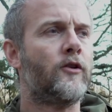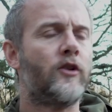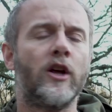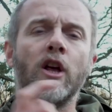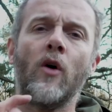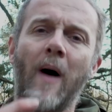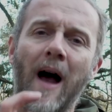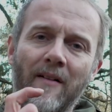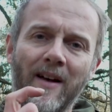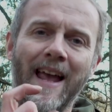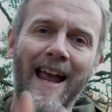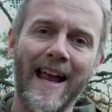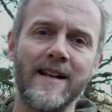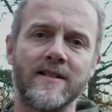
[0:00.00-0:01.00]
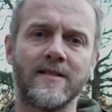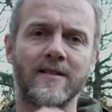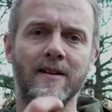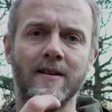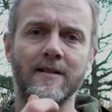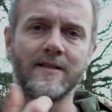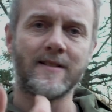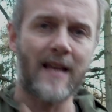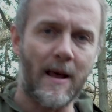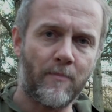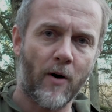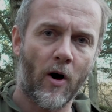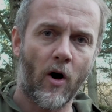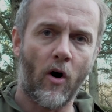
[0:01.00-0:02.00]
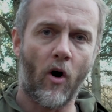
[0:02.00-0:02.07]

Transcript: do you have a hint, tip,